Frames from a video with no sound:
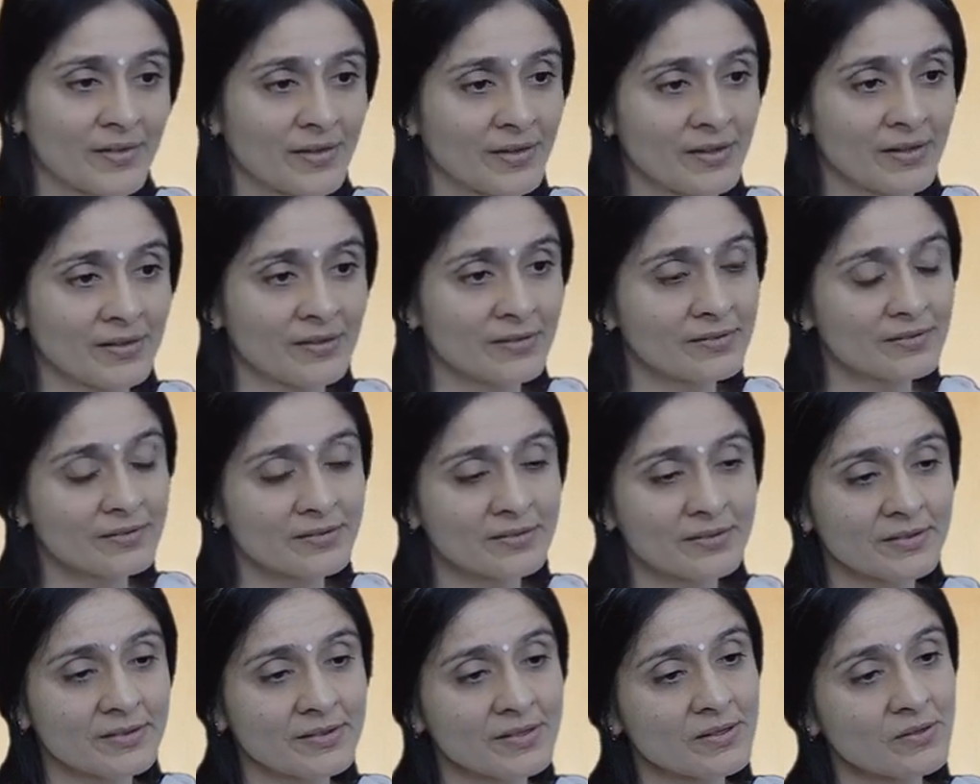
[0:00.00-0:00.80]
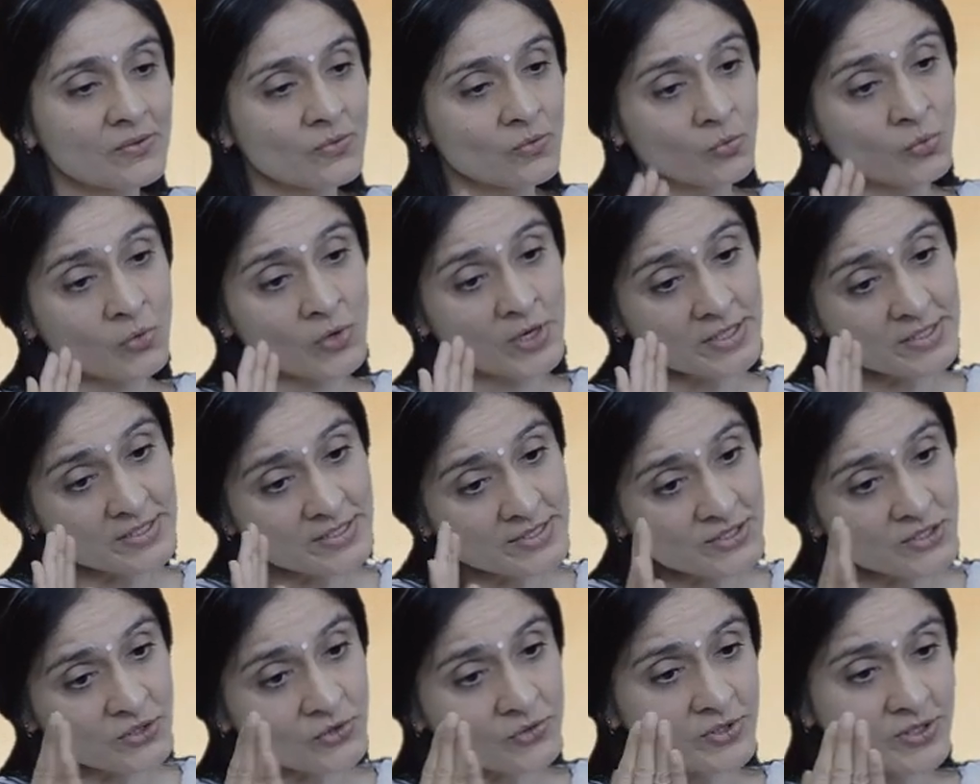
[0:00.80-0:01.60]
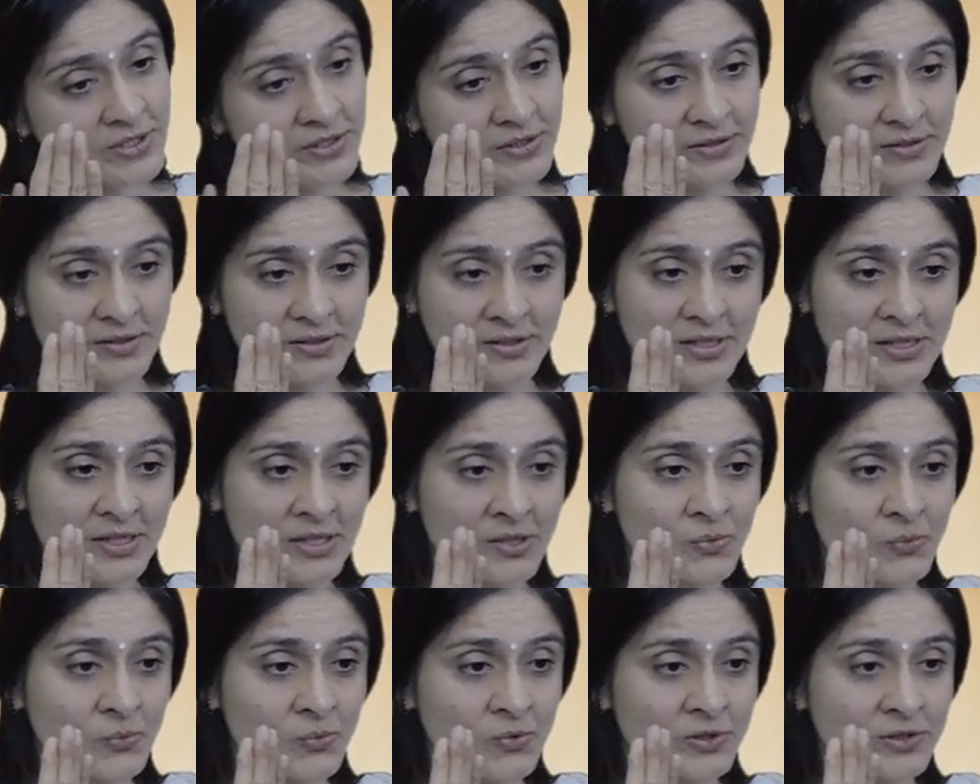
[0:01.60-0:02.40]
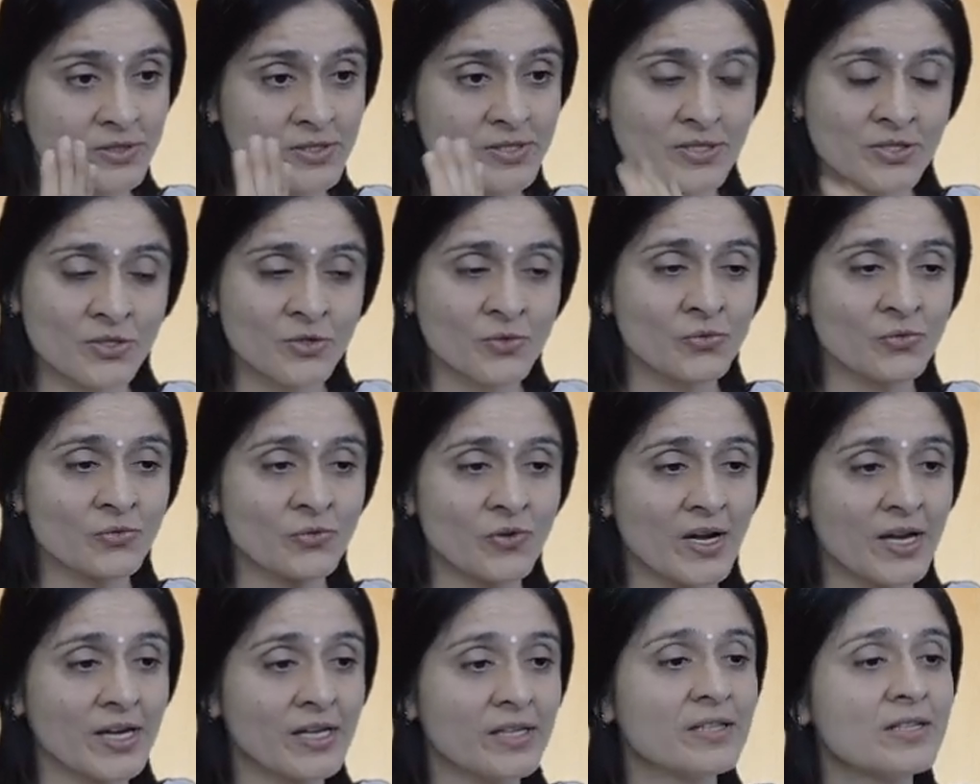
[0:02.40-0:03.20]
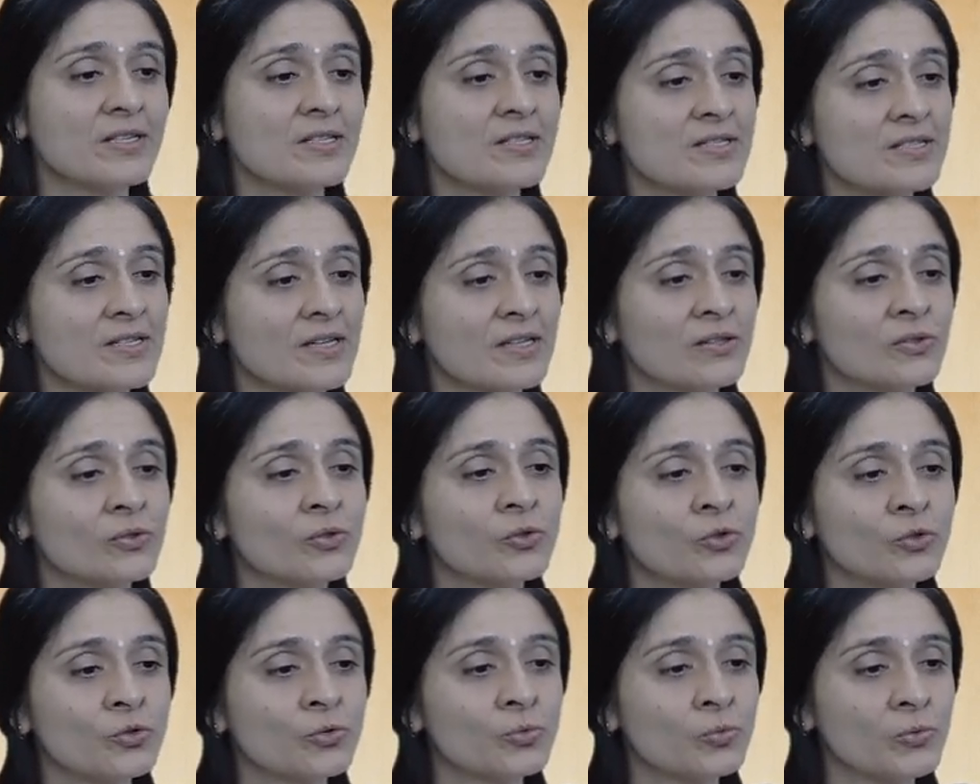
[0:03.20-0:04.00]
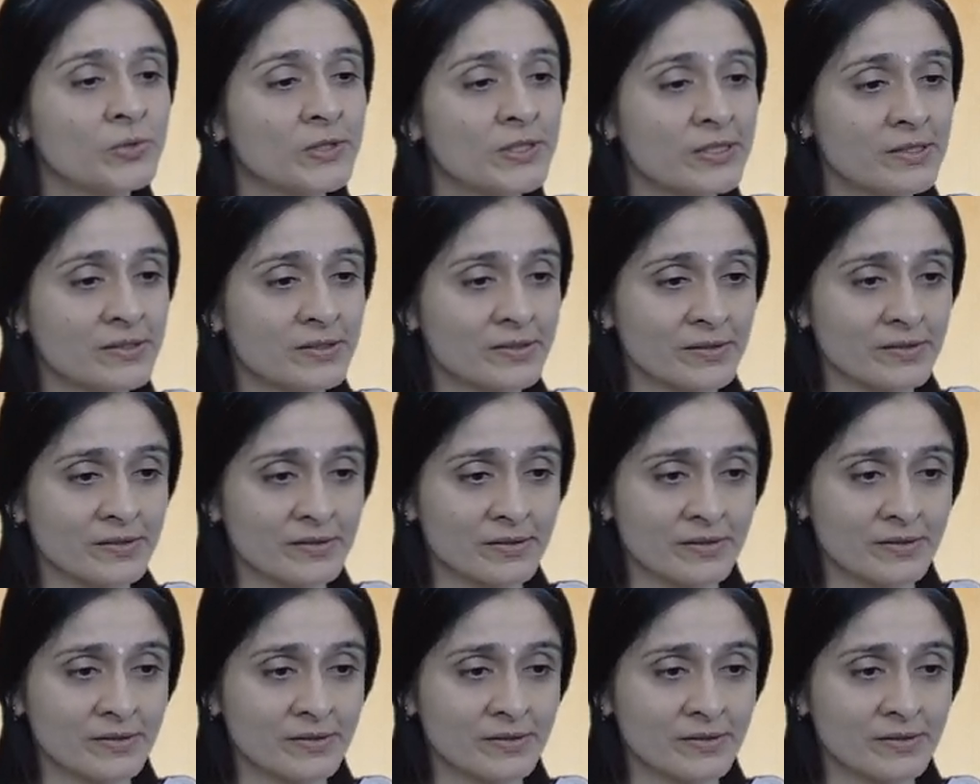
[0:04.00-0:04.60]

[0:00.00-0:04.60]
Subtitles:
Yeah. Once you turn inwards, you find the Sadguru within.